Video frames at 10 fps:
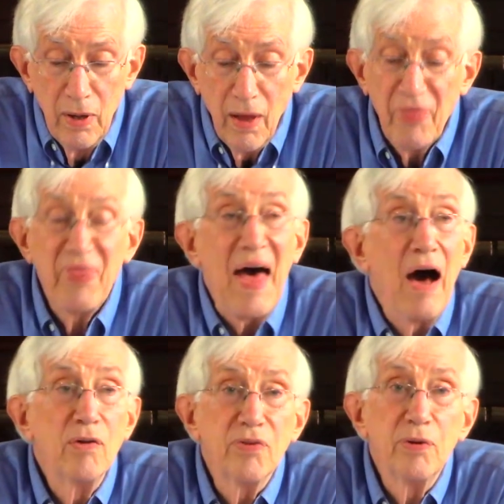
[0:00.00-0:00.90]

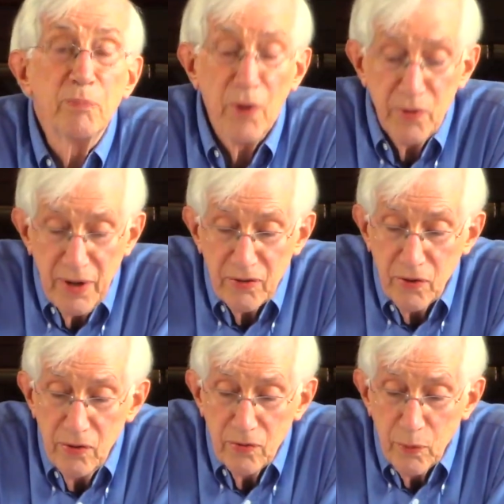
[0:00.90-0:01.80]
1,000
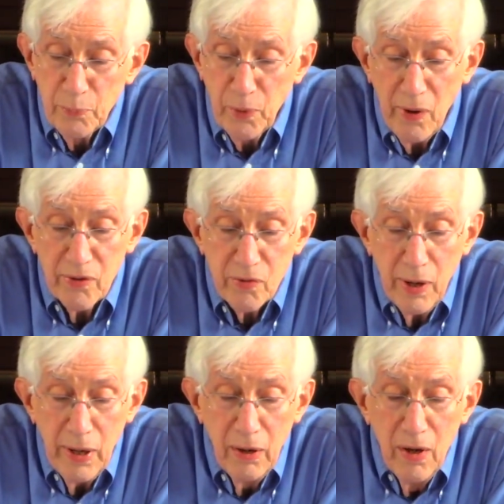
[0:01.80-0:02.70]
protesters were put on
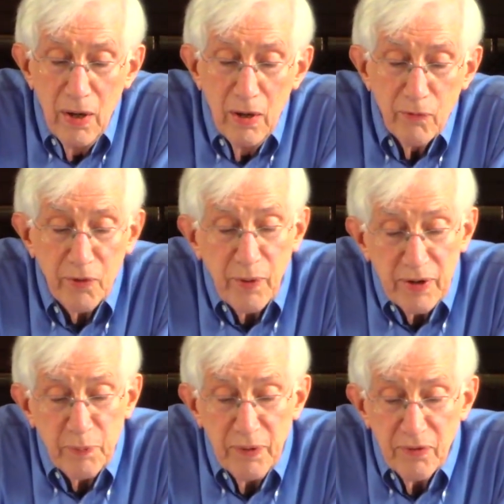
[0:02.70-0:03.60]
trial for
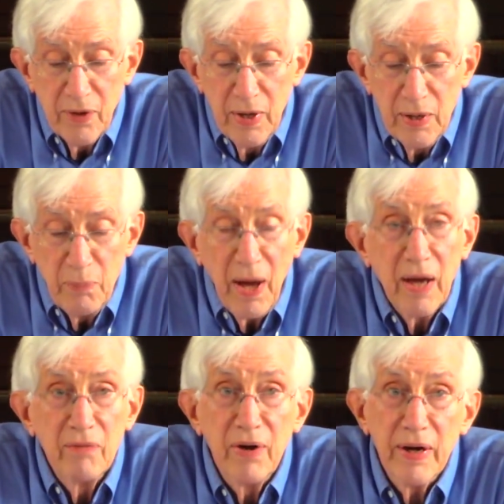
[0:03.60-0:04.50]
trespass by
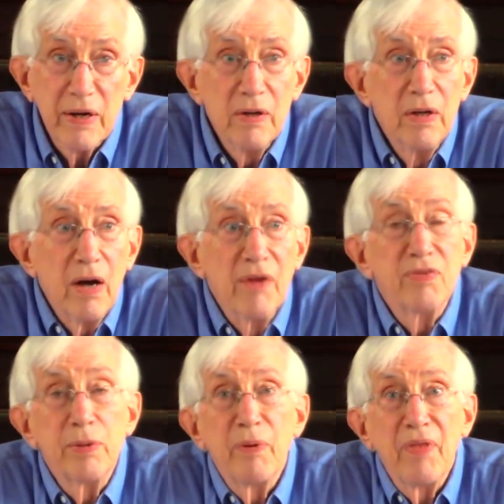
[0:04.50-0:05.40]
a very
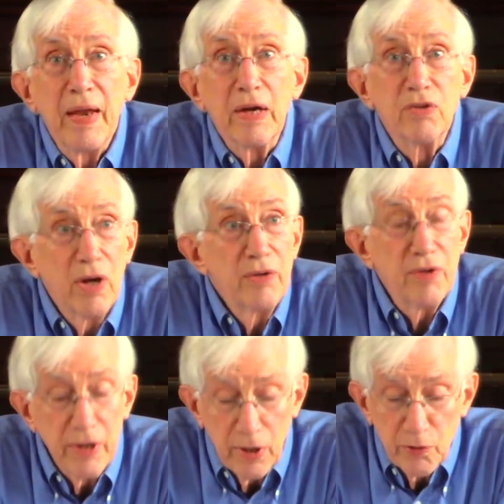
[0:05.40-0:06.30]
unsympathetic judge
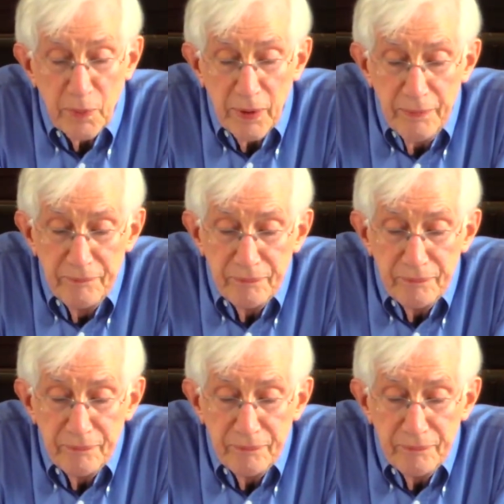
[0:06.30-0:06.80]
in Hillsborough.